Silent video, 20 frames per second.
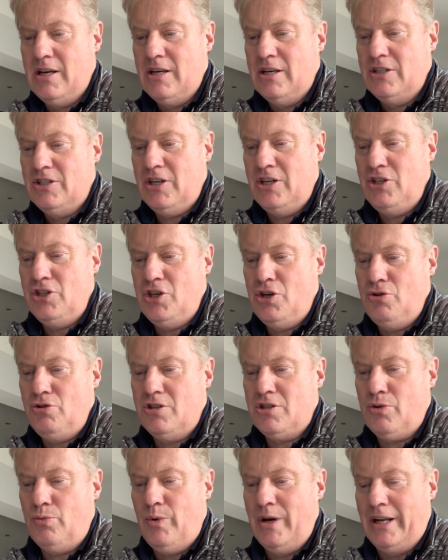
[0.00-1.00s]
she's
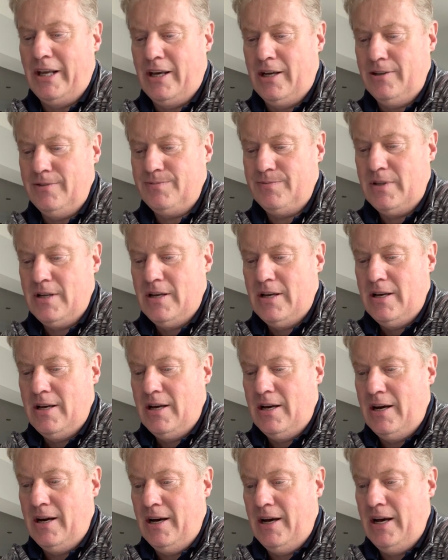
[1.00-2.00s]
used to winning.
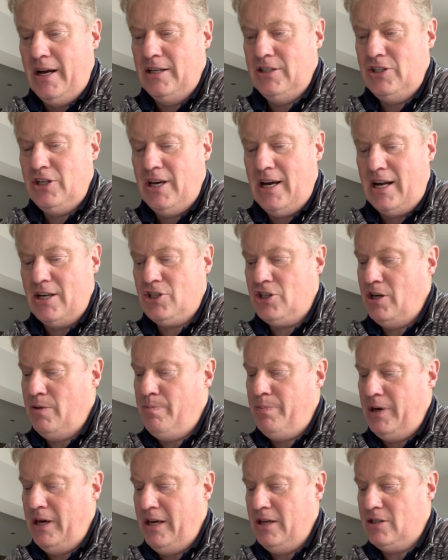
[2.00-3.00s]
And she actually
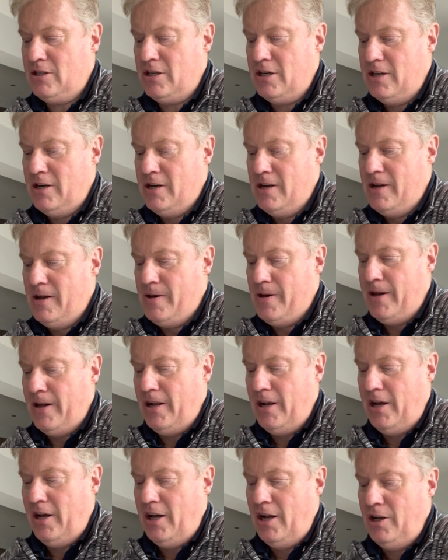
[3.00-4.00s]
beat
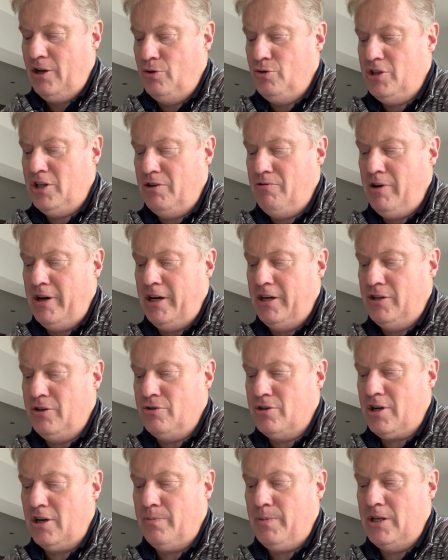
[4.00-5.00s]
Lucy Reed,
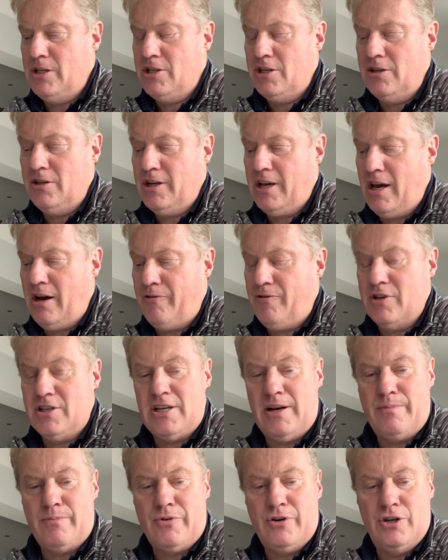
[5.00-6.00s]
who's going to be turning out for
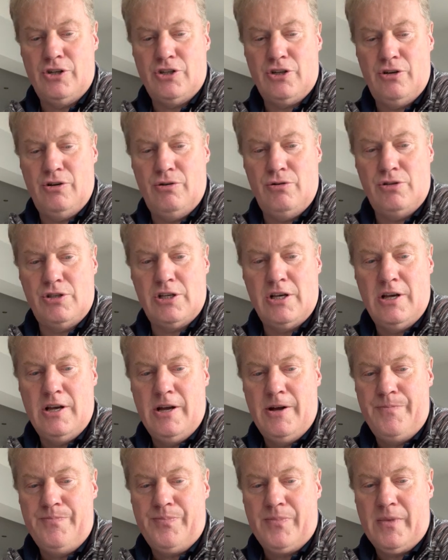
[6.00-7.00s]
Tunbridge, who's,
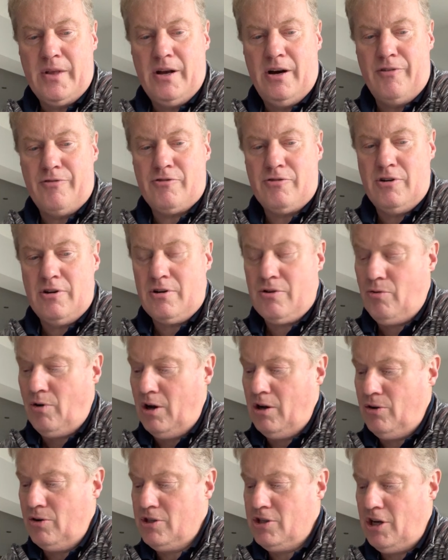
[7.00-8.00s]
after
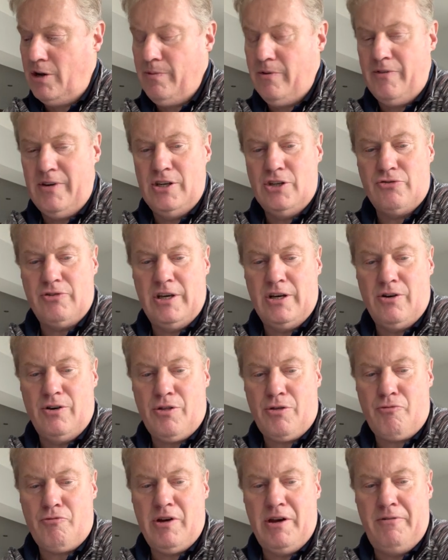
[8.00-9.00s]
quite a long time of injury, got
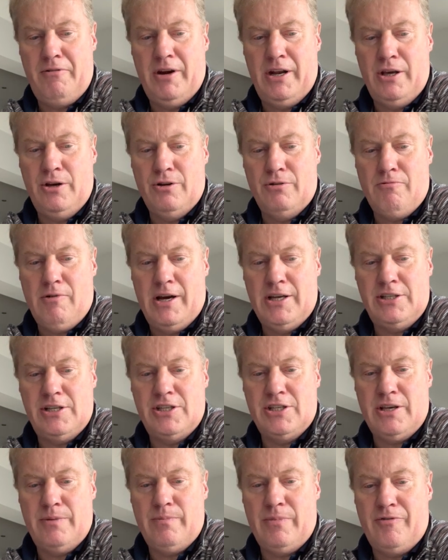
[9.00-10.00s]
3 really good
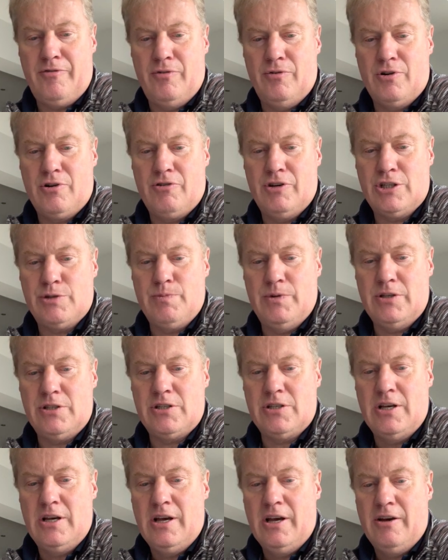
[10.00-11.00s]
races in before
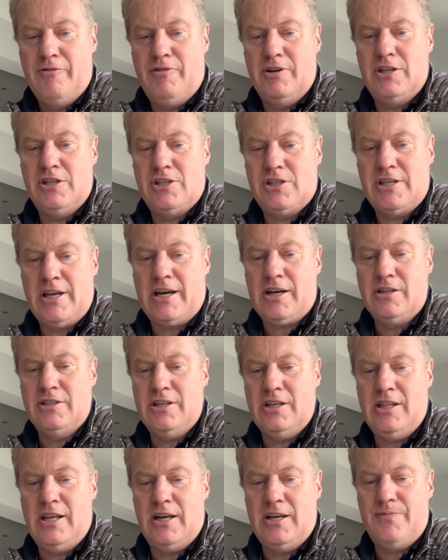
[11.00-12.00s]
Christmas, finished second
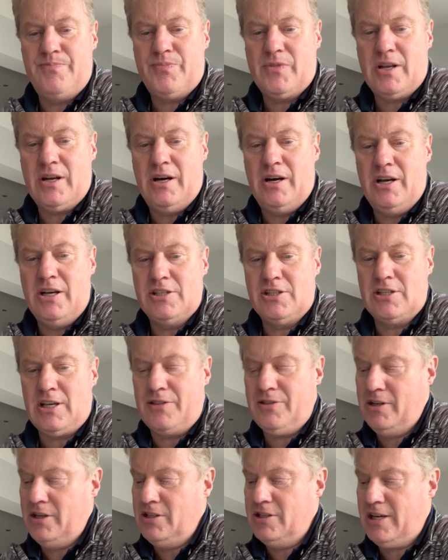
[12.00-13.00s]
in that
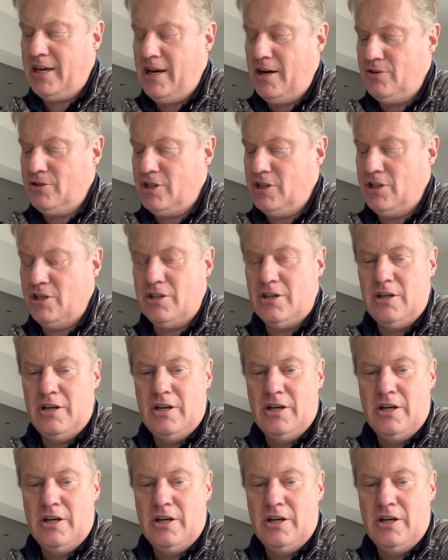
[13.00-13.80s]
Southern Inter-Counties